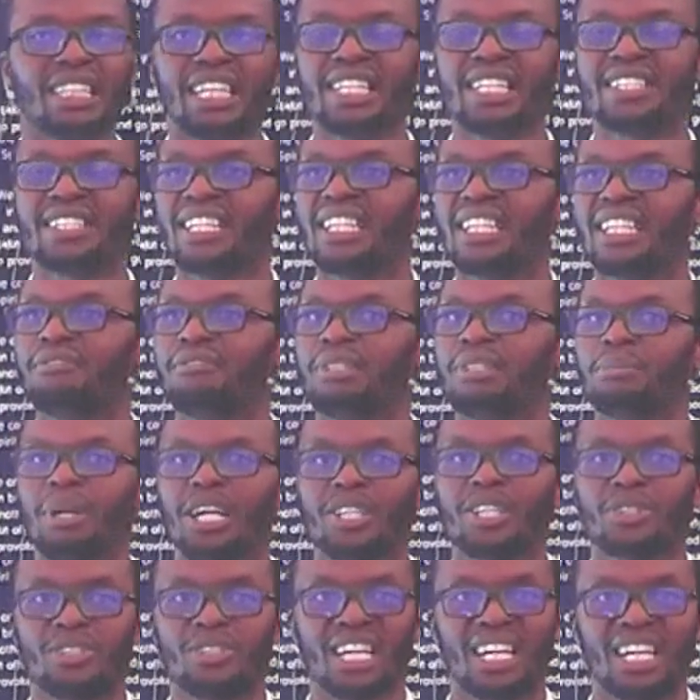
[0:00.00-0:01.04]
each and every
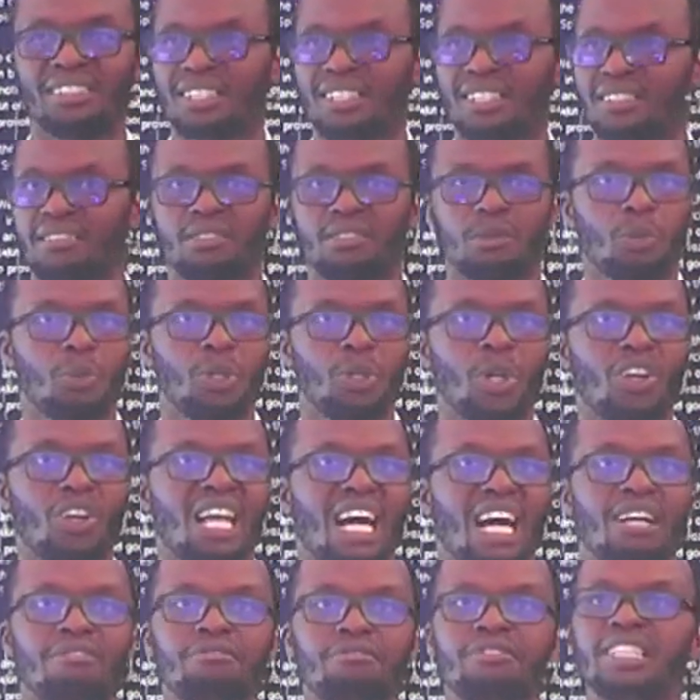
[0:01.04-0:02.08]
person has, we all
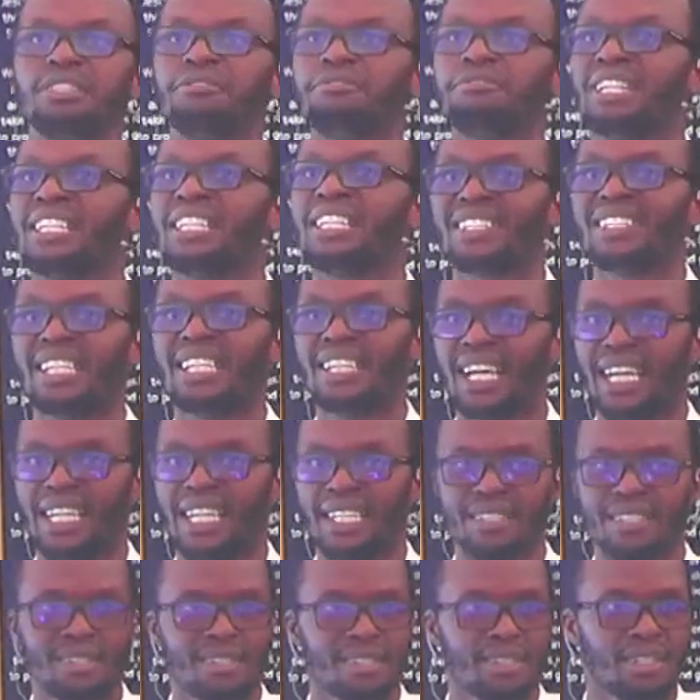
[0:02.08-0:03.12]
have different
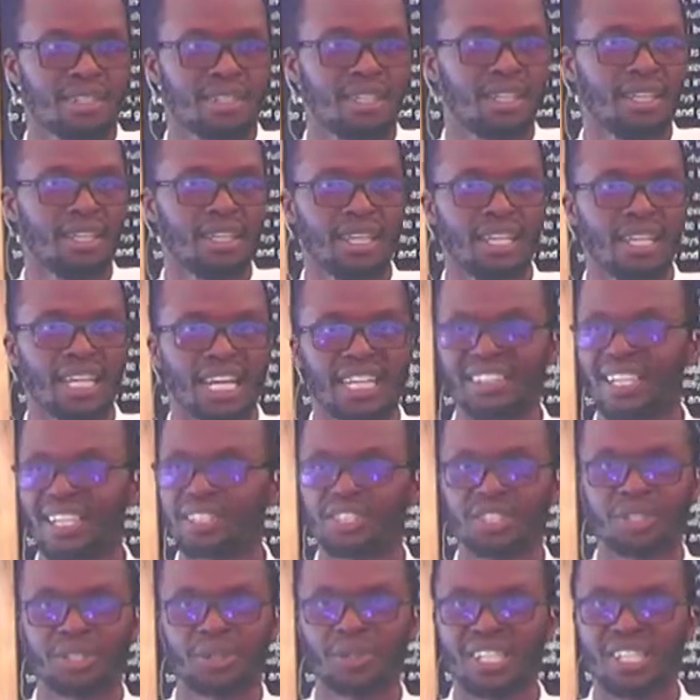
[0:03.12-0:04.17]
delights. And that
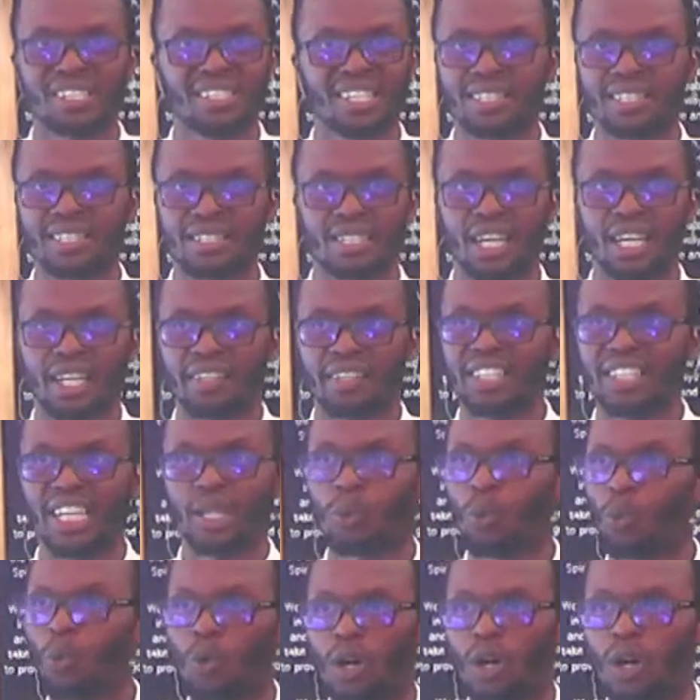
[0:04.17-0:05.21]
shows us that
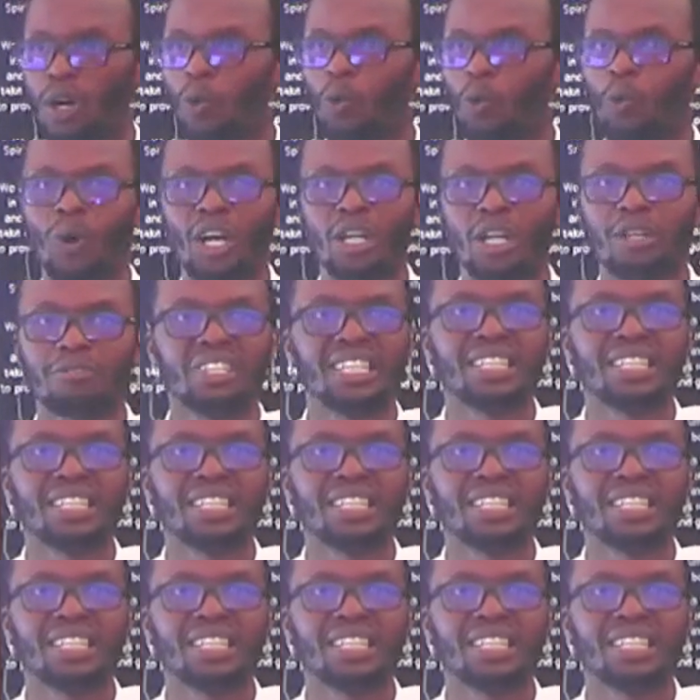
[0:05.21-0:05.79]
then one of the